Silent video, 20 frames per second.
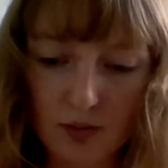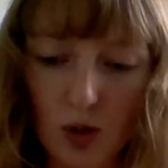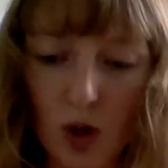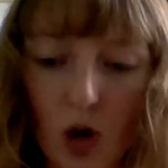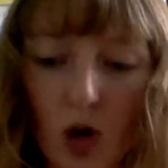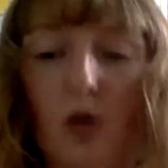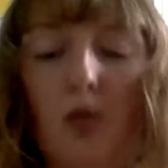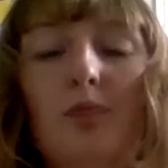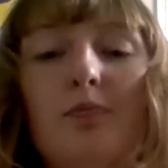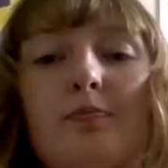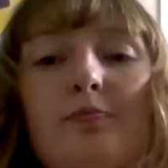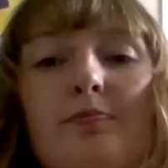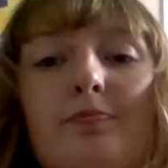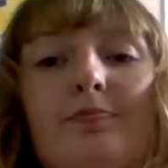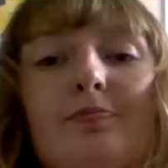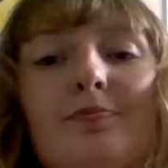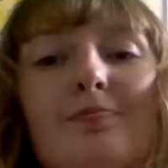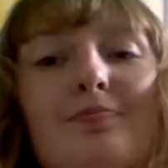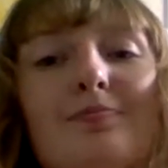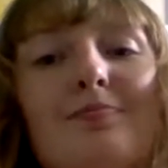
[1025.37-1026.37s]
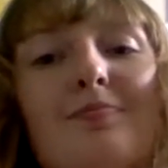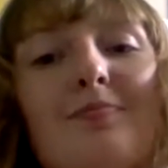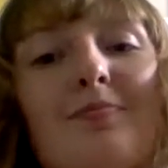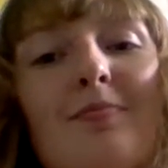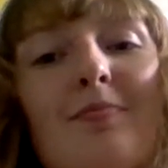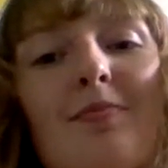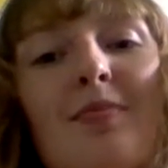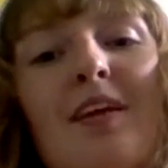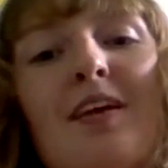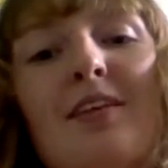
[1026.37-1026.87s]
Oh,
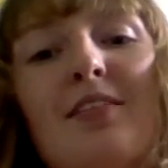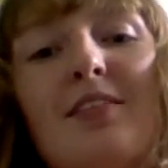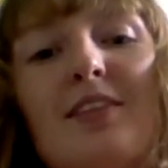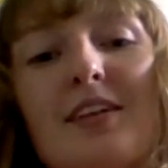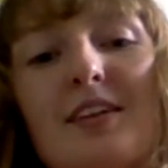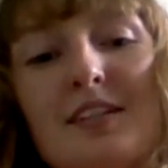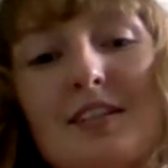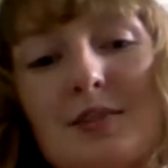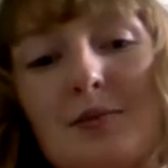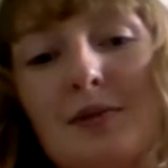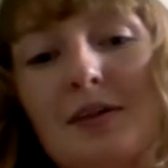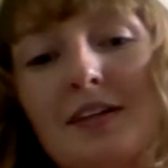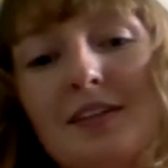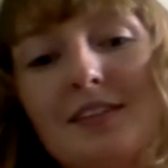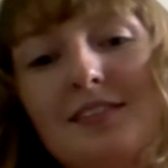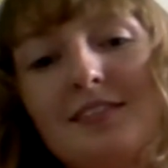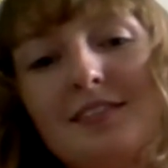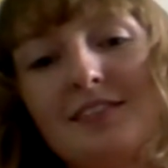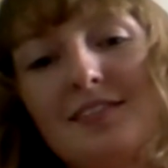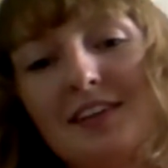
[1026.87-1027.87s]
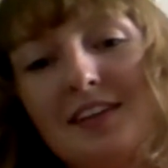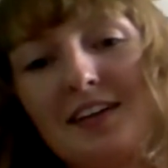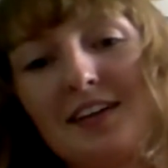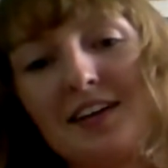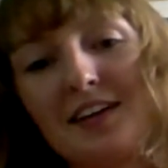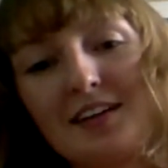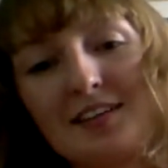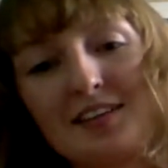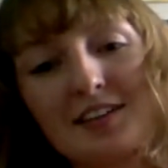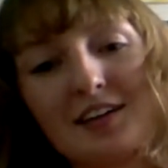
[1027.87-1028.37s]
now this one.
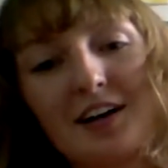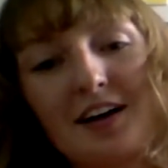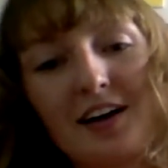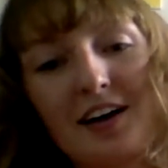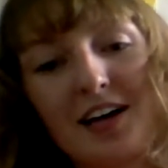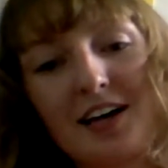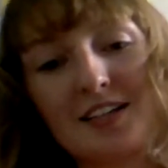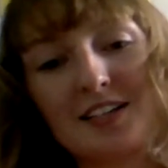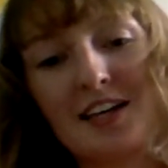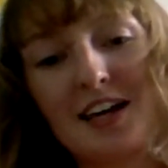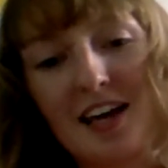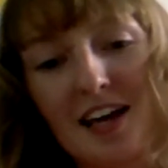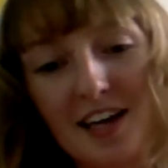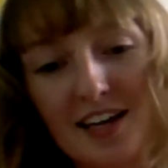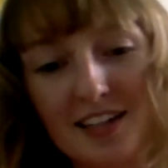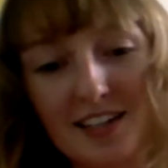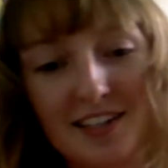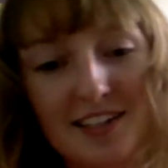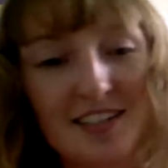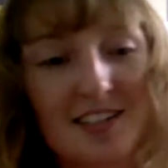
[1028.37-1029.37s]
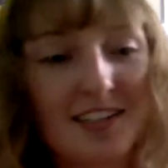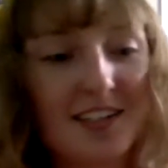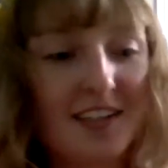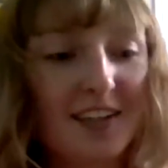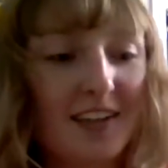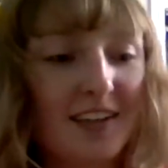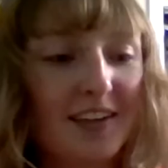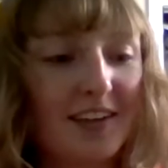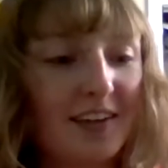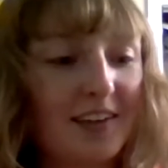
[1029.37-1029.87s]
This card has haste.
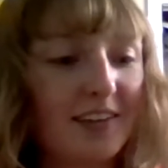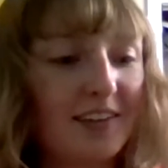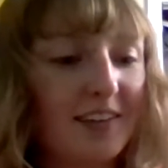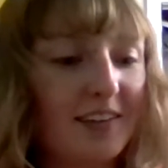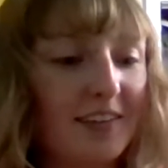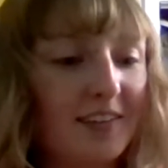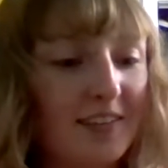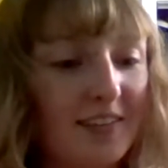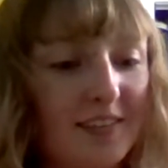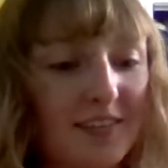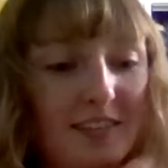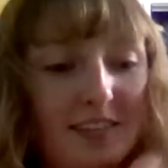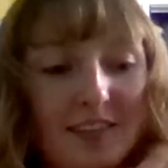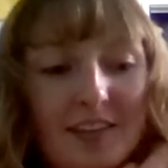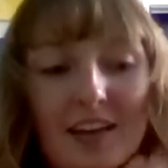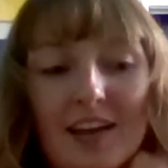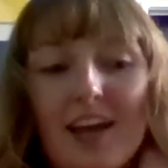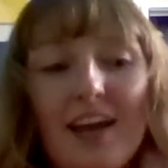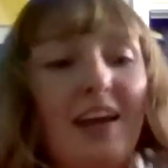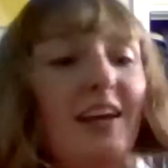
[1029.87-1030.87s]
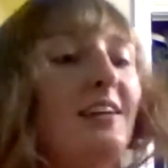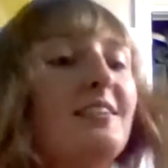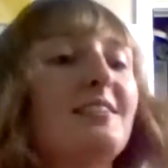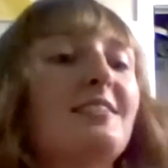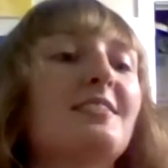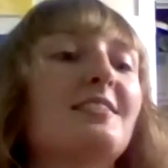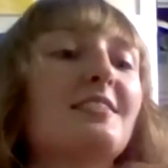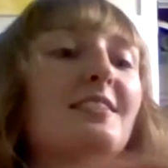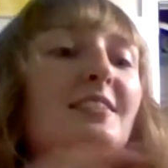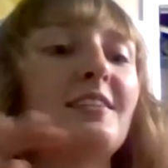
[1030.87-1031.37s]

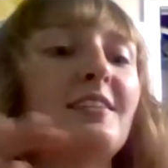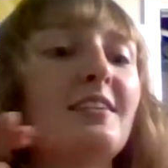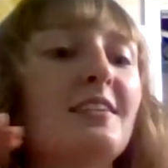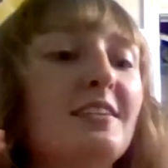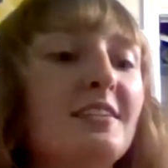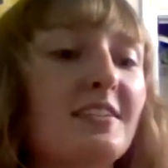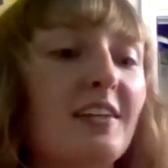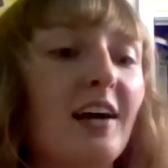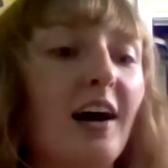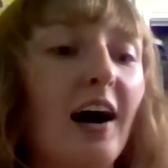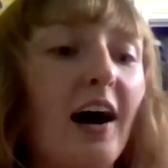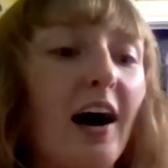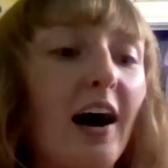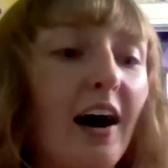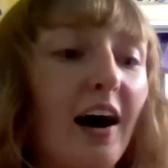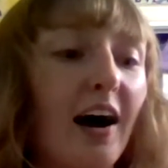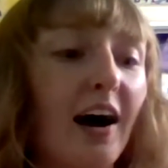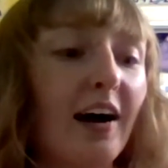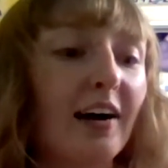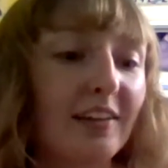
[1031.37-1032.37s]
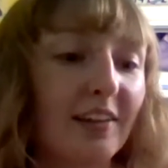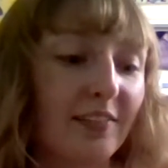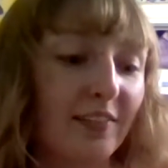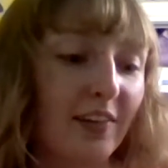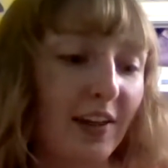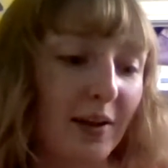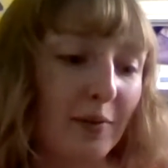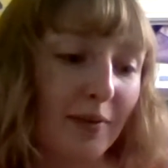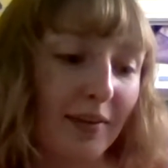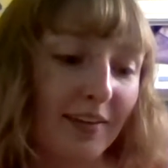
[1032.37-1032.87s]
Haste is, I love
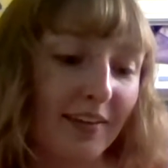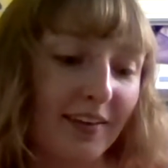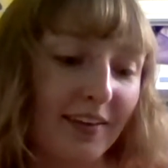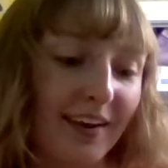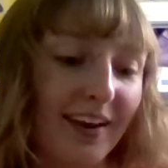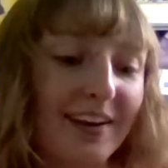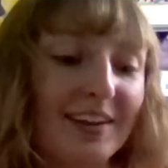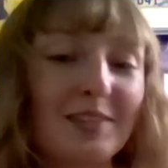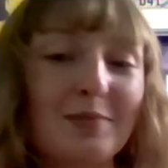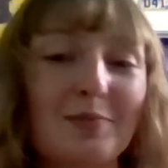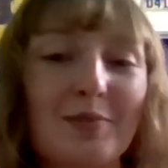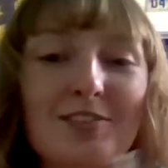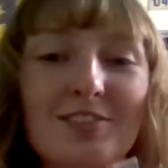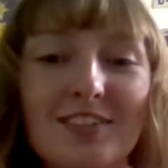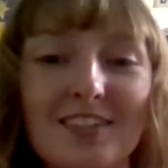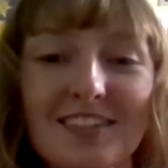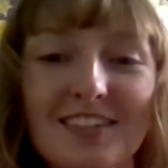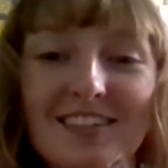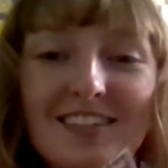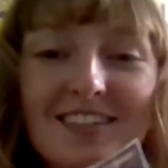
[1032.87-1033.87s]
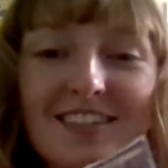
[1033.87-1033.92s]
that ability, and especially,